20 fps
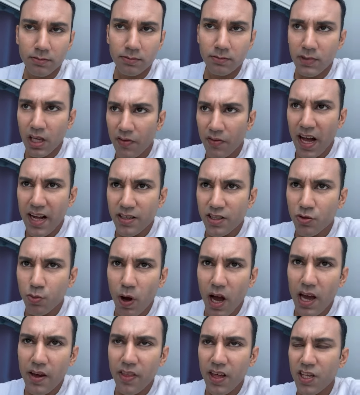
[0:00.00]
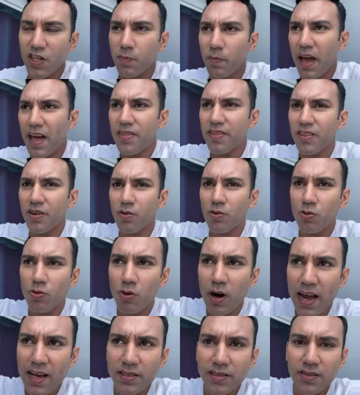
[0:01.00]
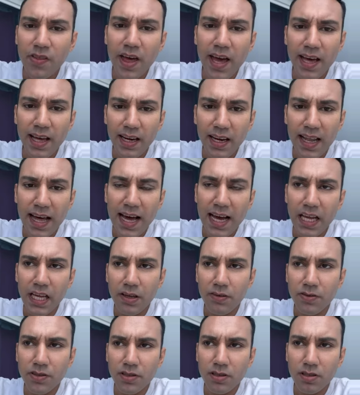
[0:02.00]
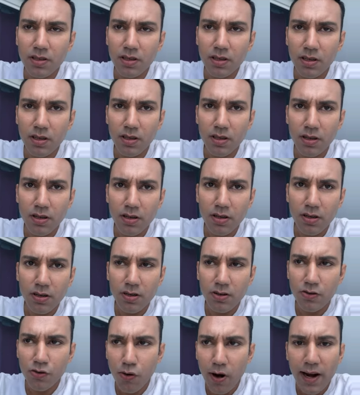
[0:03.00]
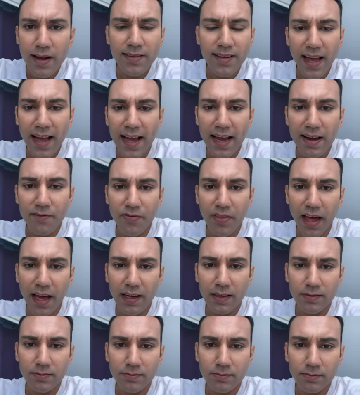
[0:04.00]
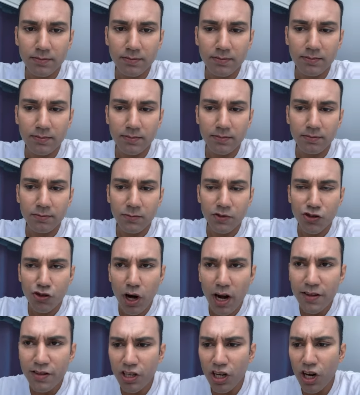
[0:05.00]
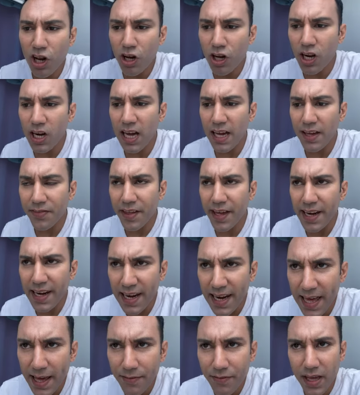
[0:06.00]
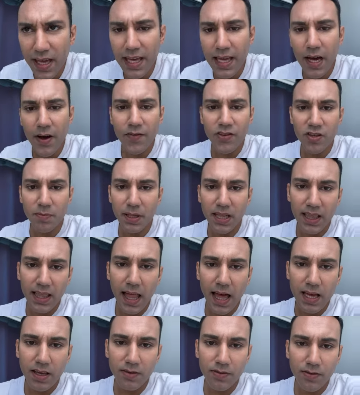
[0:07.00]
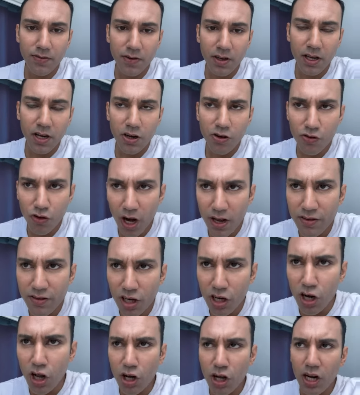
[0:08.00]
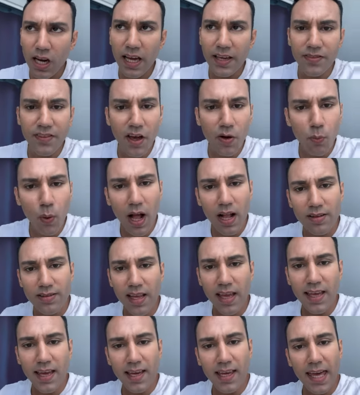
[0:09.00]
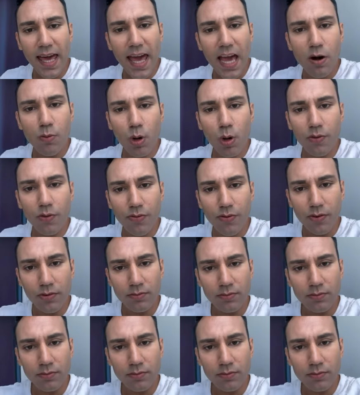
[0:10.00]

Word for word: That's why they spend the rest of their lives trying to have that, trying to look like they live a comfortable life, trying to look like they're well taken care of.